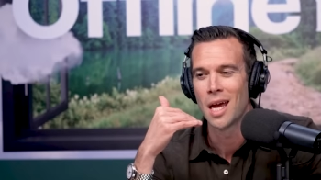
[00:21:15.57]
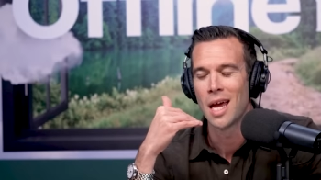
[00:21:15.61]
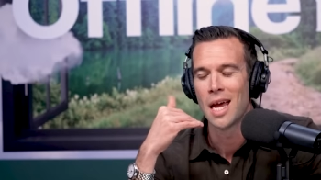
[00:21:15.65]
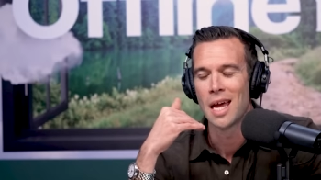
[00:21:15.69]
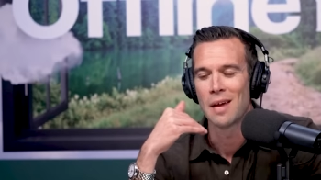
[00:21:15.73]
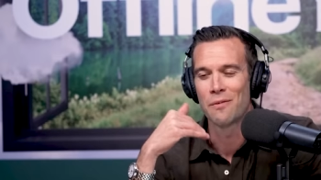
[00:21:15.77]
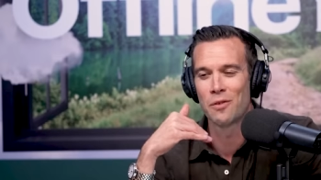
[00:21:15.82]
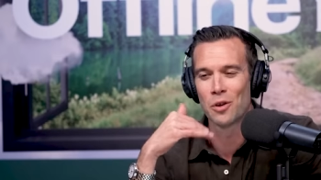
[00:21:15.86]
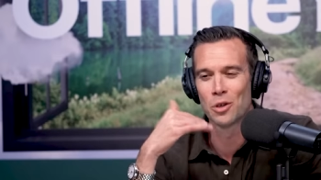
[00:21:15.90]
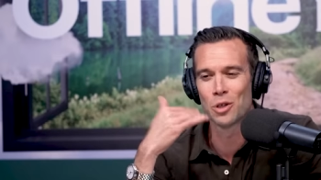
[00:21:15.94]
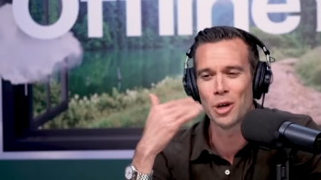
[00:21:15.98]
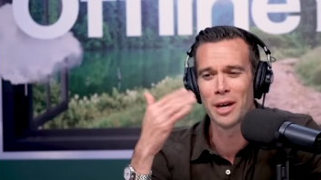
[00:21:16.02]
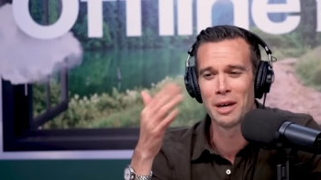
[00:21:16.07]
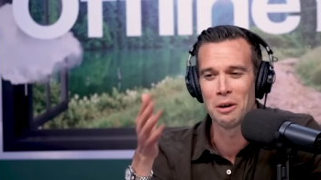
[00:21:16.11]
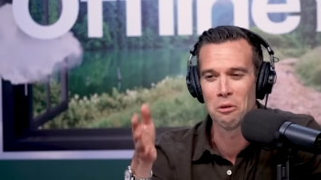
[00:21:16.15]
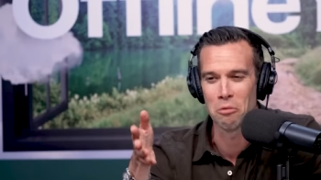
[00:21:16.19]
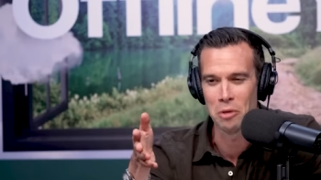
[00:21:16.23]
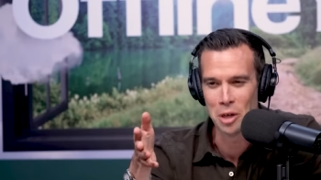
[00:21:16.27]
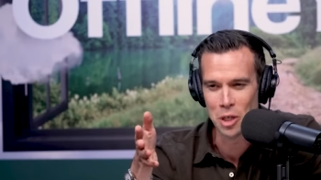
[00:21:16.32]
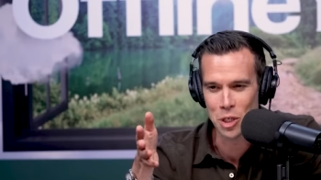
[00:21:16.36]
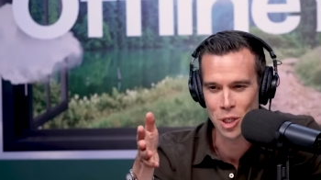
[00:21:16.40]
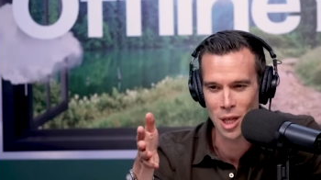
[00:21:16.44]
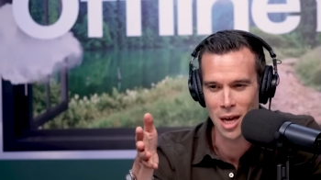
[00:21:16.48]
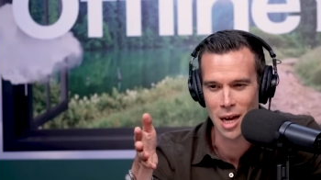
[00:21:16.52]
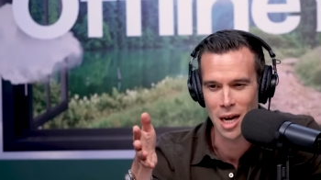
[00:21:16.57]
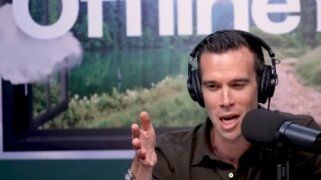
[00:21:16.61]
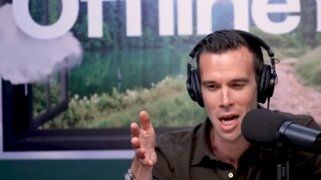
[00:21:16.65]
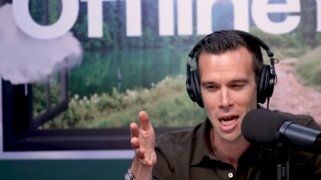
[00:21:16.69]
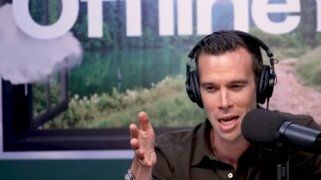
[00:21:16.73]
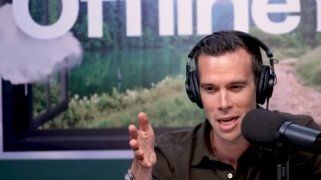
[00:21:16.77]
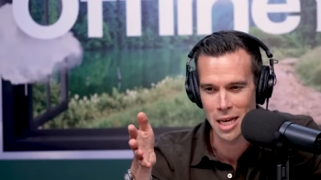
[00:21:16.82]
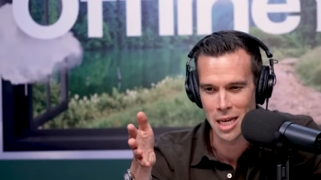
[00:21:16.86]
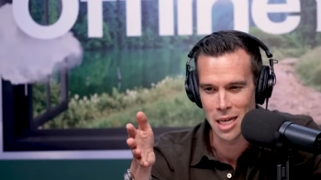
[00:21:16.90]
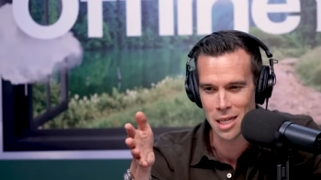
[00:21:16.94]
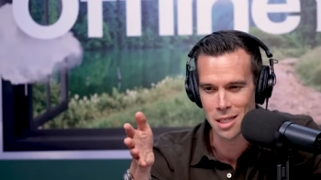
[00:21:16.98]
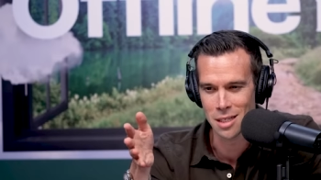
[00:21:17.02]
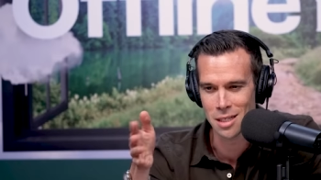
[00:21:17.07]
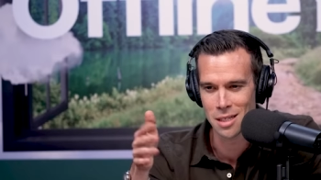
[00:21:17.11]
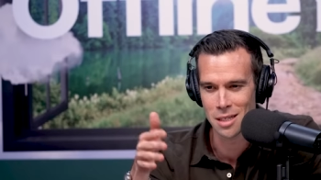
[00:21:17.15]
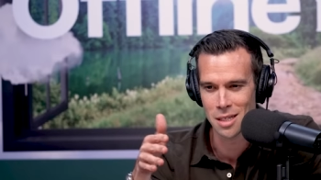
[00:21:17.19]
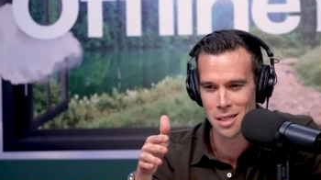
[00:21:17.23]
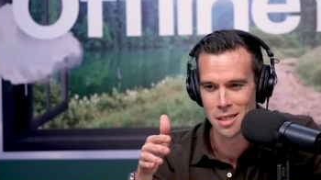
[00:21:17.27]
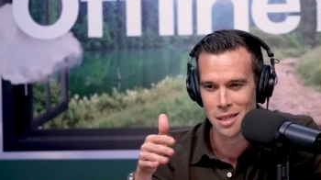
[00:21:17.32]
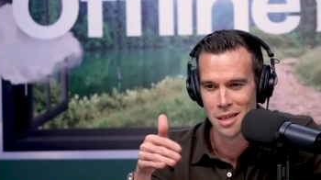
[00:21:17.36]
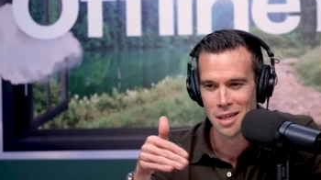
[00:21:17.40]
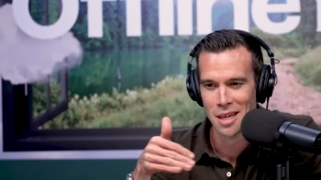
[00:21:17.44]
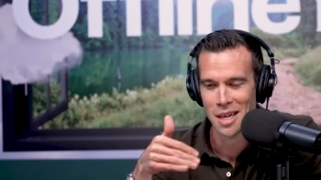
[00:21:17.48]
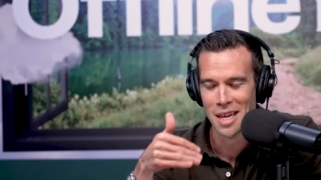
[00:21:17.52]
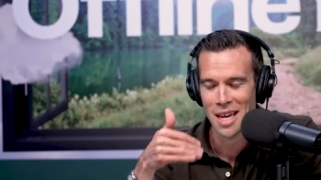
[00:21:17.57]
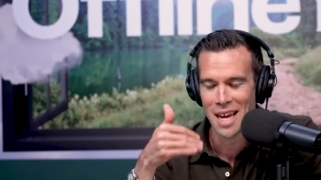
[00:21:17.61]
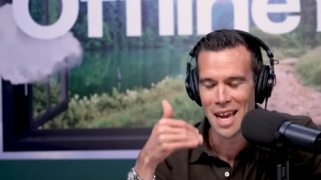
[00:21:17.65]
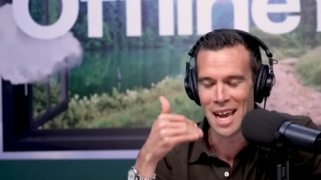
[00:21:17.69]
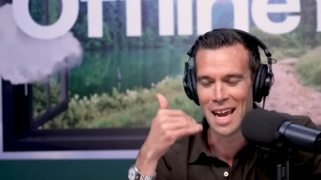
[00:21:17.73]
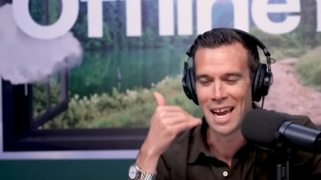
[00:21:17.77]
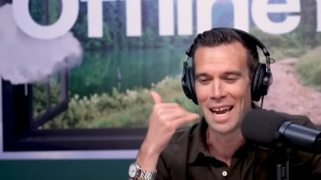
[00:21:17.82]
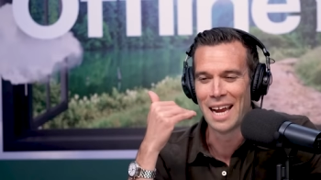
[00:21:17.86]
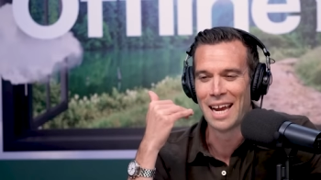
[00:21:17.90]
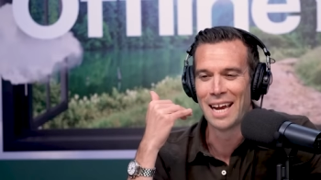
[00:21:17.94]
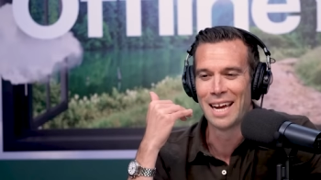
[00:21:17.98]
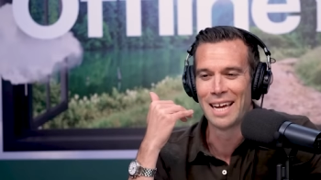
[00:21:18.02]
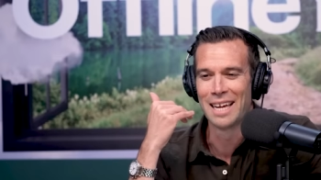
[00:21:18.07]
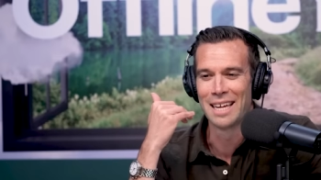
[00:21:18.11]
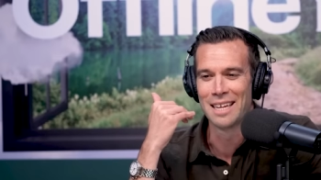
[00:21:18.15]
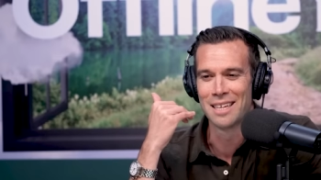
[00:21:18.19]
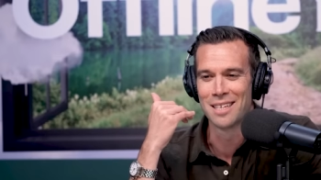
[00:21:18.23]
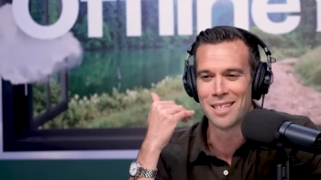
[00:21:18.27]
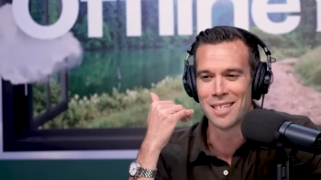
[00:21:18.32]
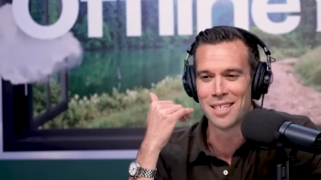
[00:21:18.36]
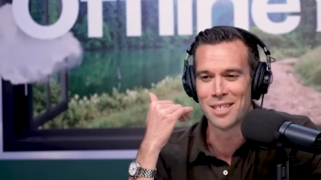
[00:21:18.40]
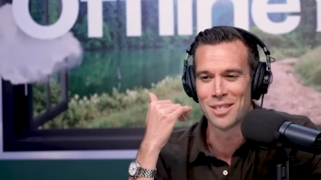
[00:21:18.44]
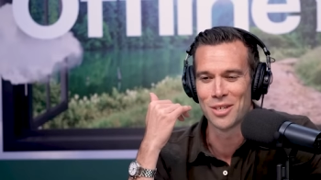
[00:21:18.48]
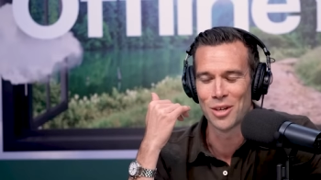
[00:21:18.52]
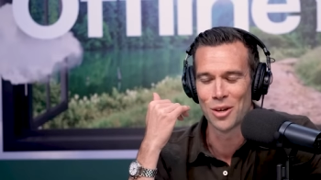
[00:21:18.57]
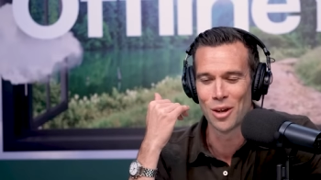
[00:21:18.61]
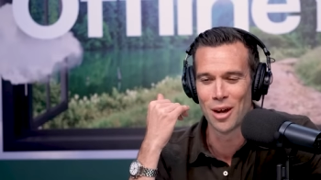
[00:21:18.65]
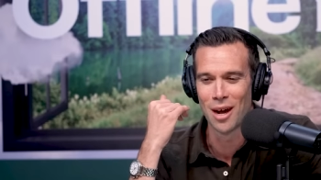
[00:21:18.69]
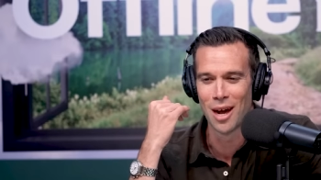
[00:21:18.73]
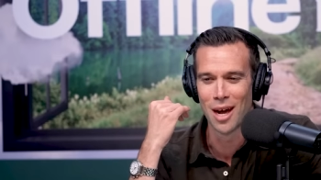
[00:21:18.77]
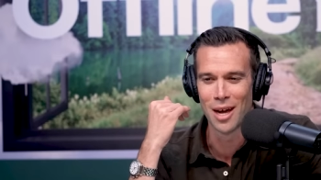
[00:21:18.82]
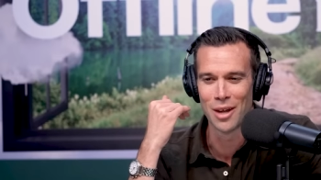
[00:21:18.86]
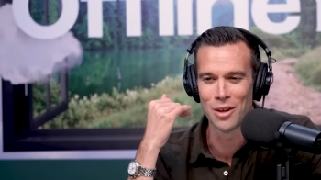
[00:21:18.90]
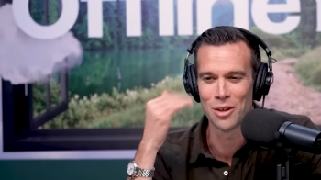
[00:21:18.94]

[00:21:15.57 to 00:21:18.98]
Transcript: If you're trying to reach that audience and uh,